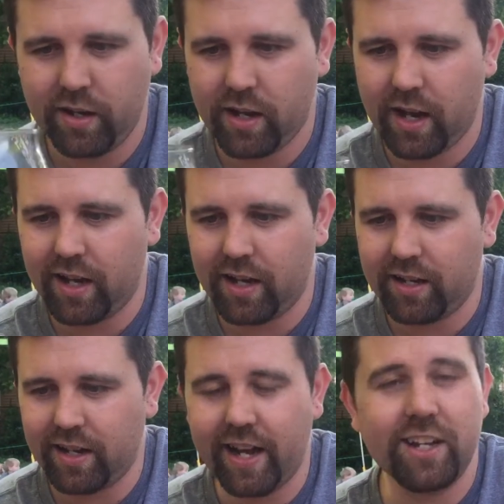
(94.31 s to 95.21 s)

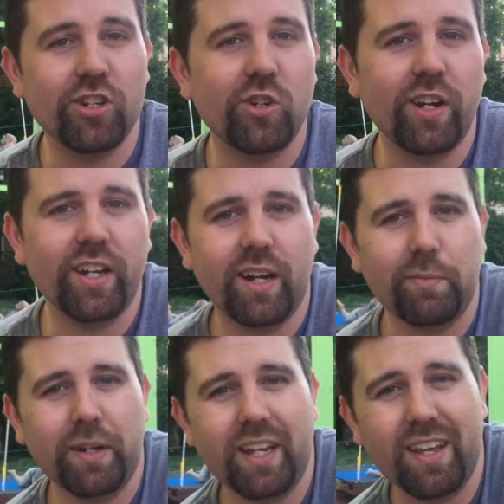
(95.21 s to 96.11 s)
Uh, I enjoy it.
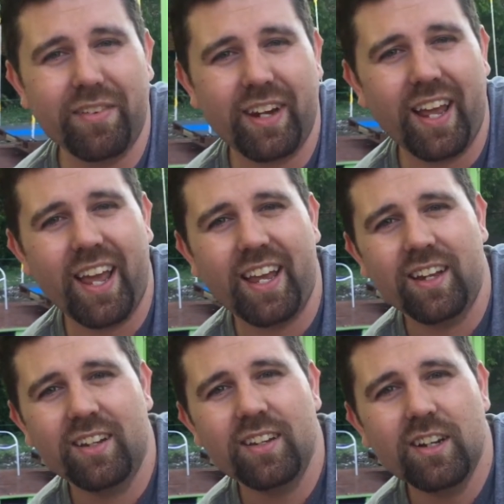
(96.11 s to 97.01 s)
I'm gonna give it a
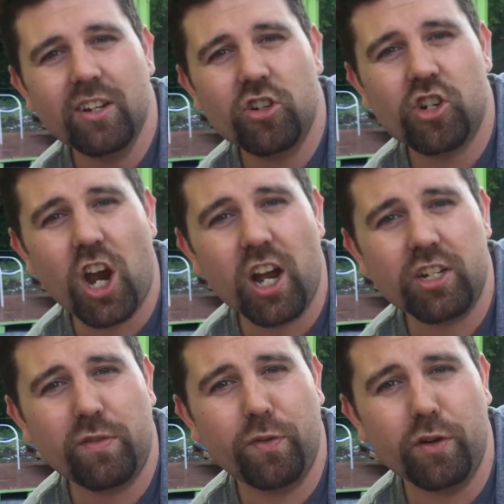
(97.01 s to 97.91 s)
Josh
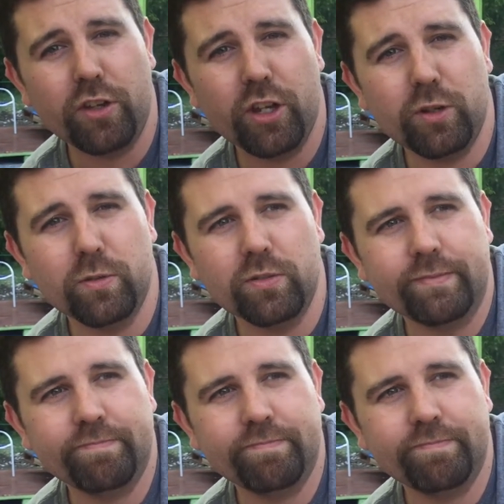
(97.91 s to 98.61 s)
Full U.